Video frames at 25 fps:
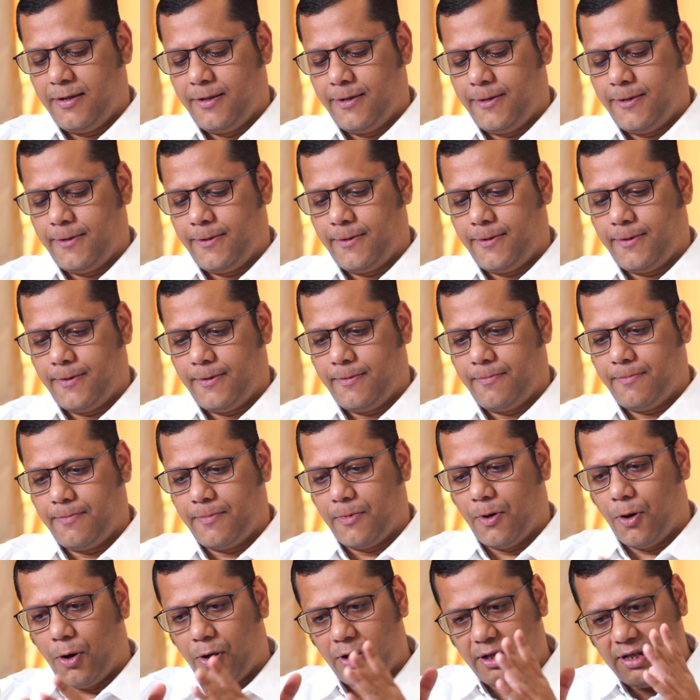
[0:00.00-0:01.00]

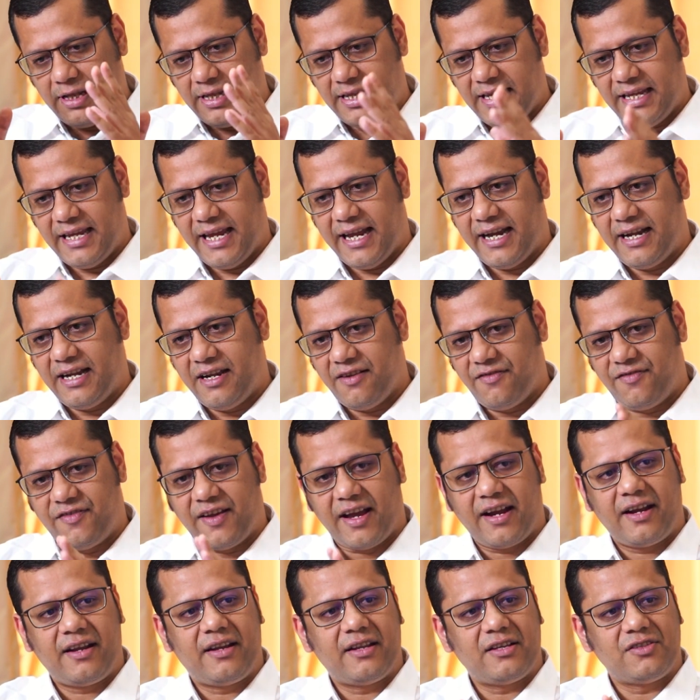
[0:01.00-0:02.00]
All the 8
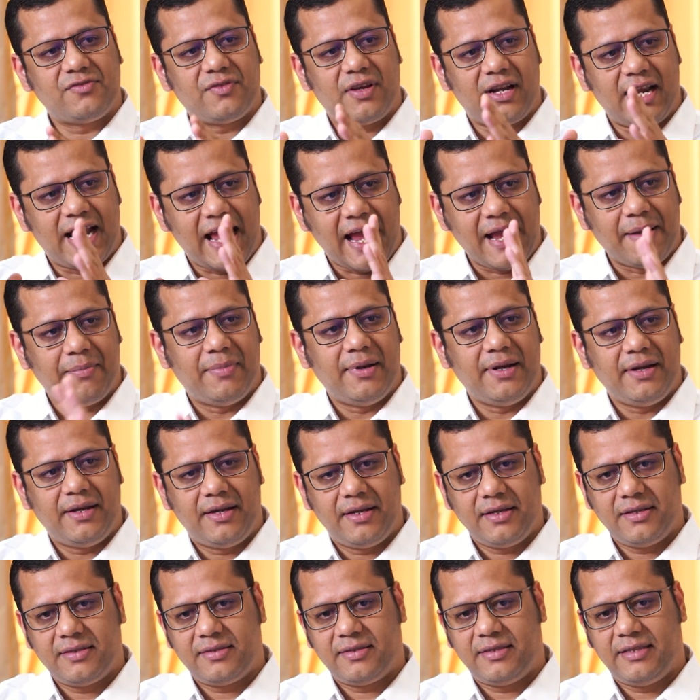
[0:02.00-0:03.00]
defectors were
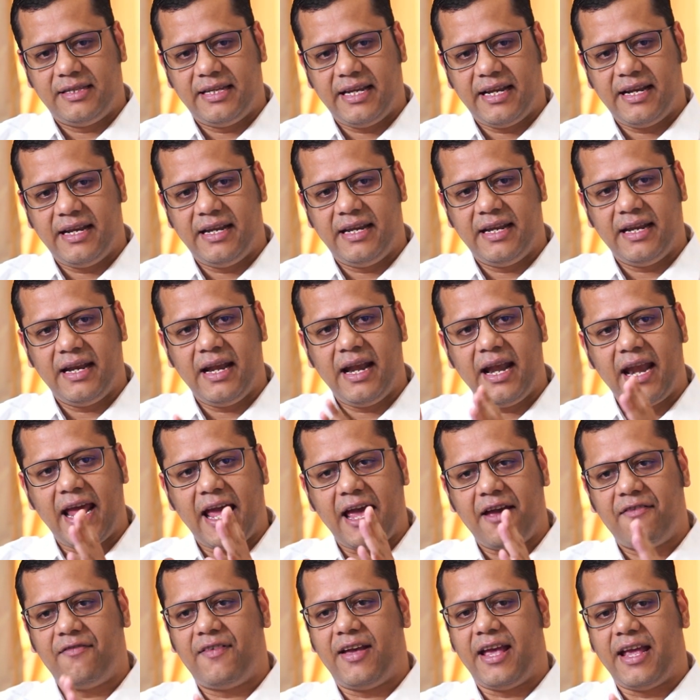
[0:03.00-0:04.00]
liabilities. They didn't
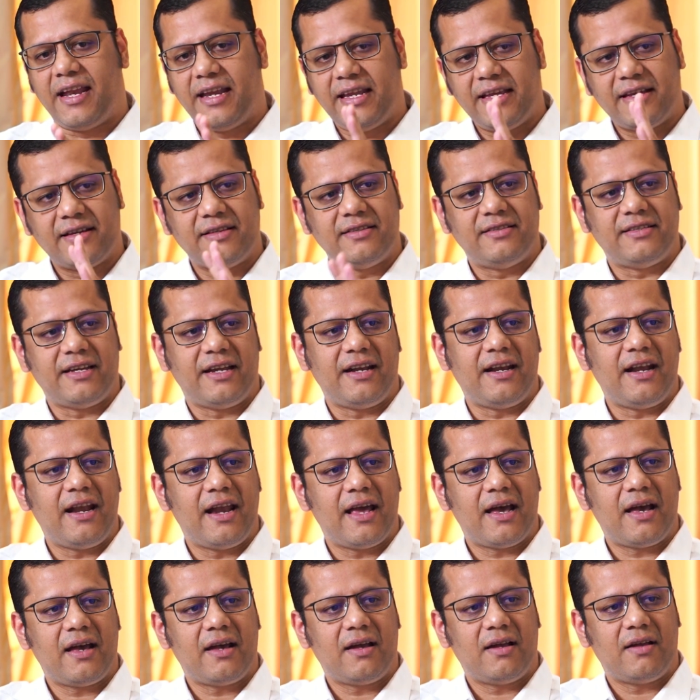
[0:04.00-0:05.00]
have any
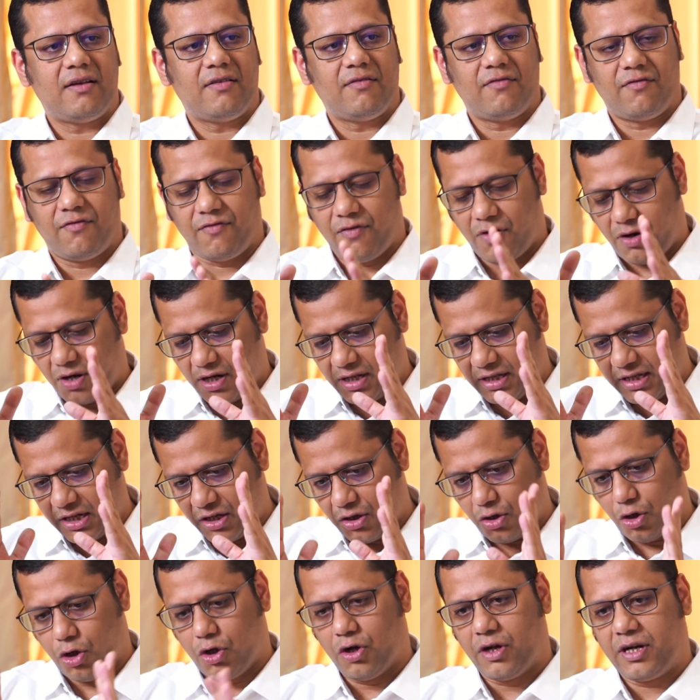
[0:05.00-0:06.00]
agenda for the
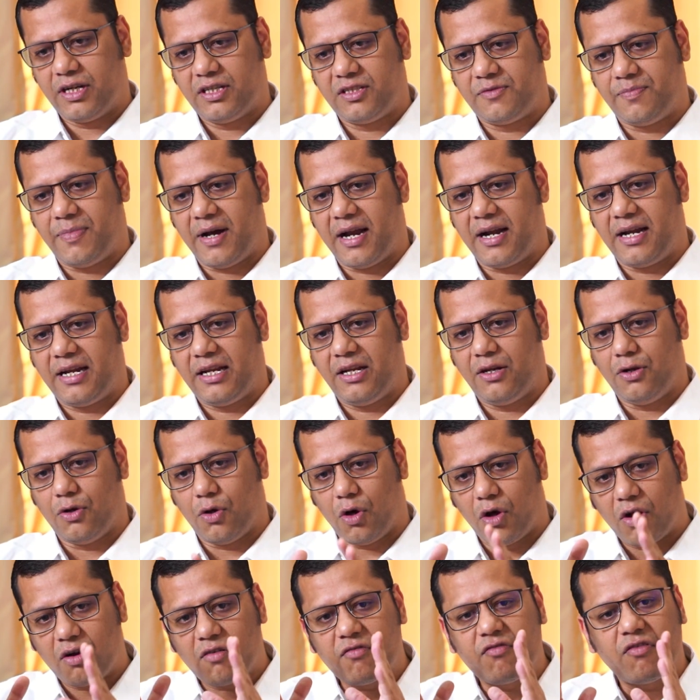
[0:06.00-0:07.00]
Congress party
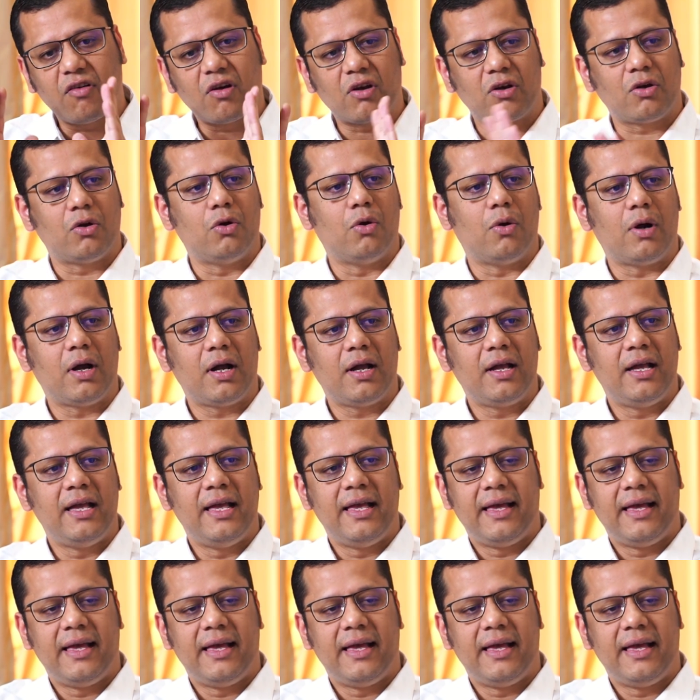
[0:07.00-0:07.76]
nor for Goa.